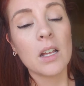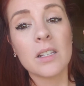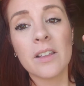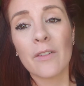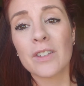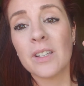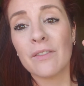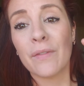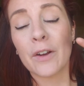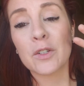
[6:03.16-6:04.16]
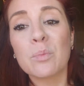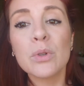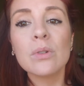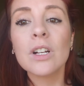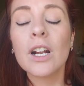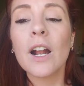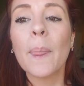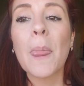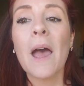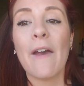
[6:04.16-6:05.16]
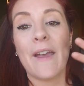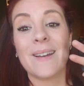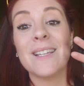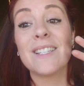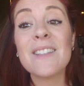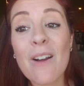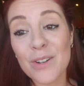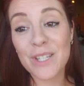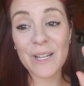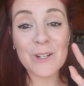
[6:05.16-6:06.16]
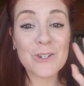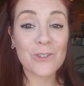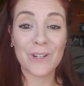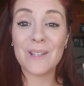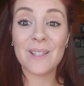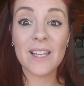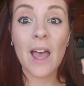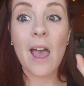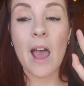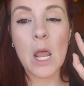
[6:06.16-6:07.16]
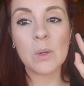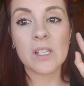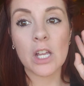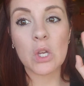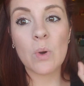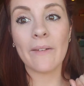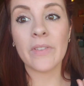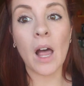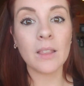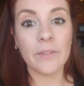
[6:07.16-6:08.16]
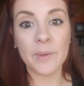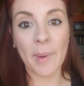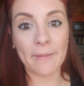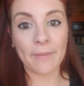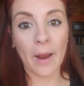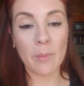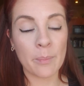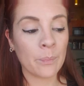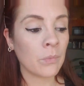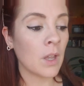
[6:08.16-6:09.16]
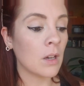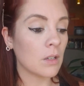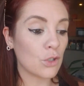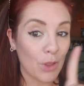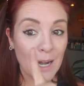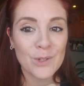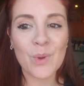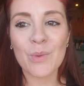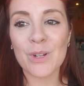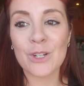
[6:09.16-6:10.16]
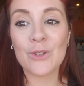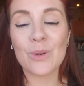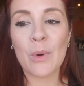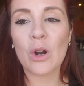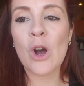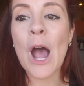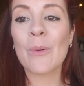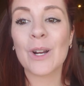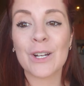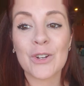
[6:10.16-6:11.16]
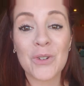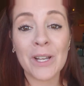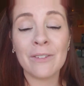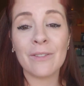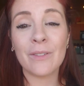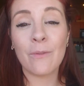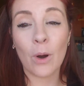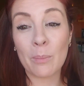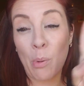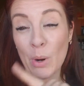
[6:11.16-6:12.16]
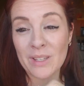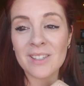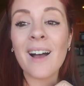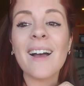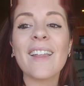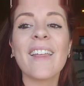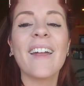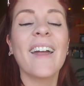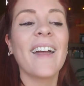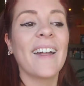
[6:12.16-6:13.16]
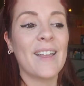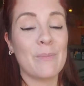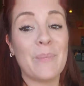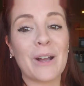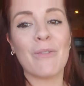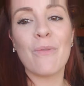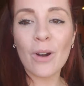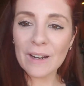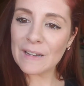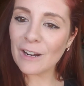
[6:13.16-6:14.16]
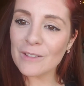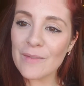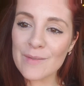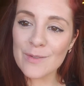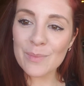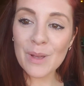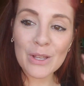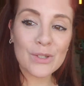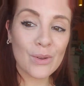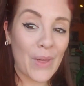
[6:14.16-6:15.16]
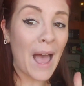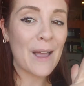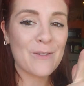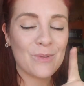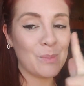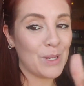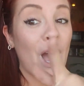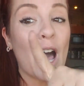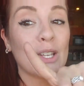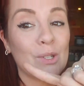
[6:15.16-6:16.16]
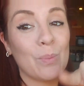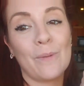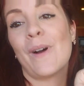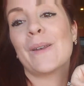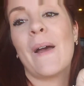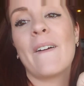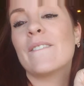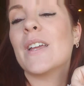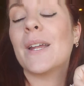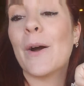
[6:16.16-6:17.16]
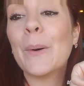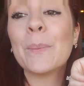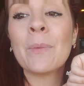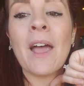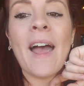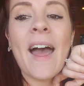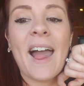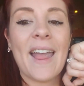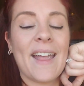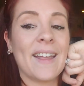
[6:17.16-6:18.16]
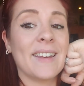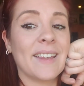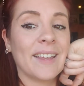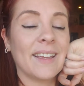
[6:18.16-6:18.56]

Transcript: he's never seen Ferris Bueller, and he's never seen Grease. And I was like, you have not lived, my friend. So that is what we're gonna do tomorrow, and we're gonna create Fort Poisson and make a fort in our living room, so that will be a super fun video. And